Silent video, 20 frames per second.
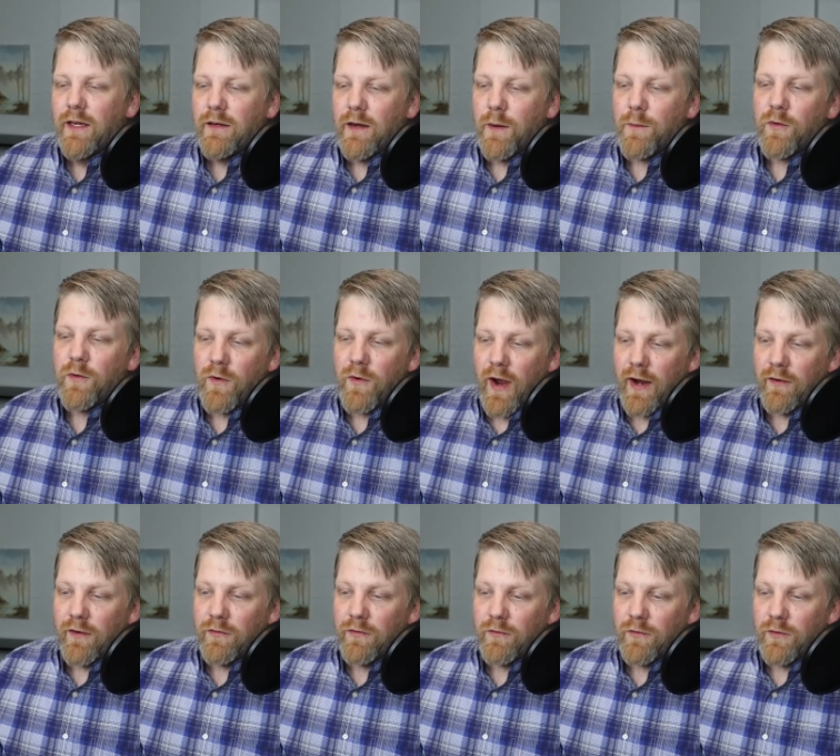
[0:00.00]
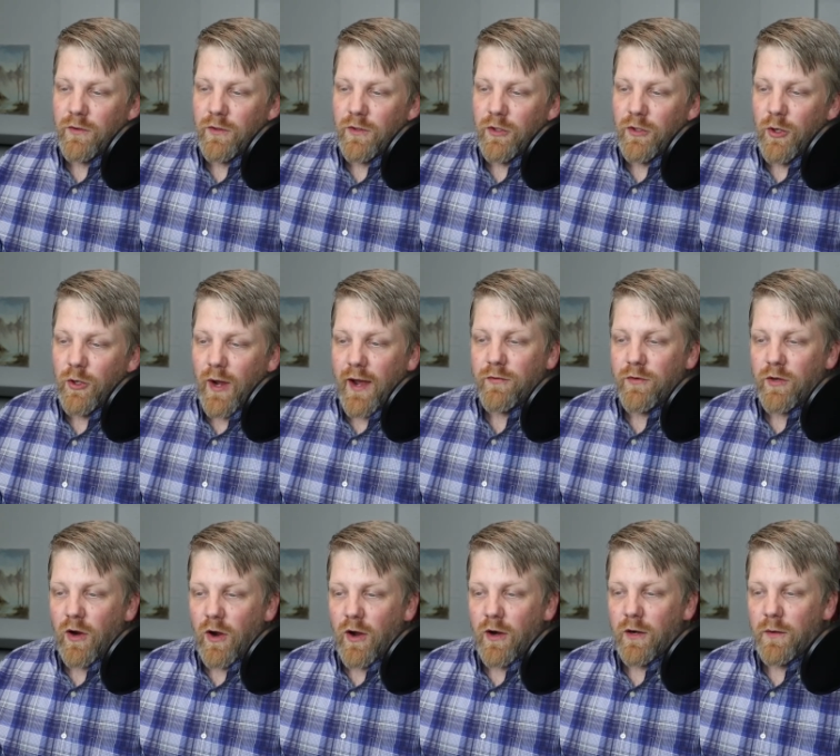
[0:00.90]
Number five, you have
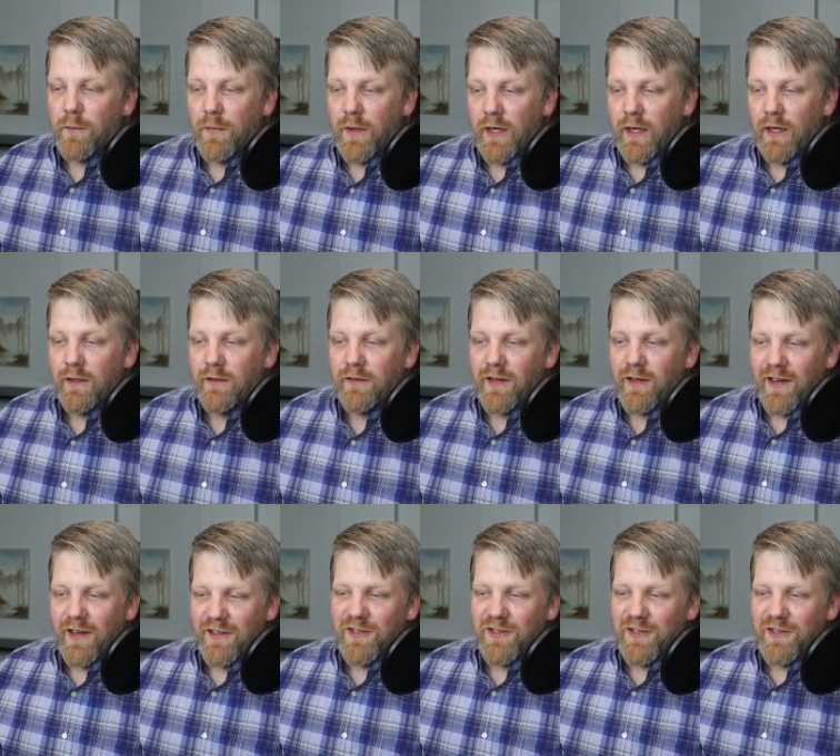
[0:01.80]
to honor me to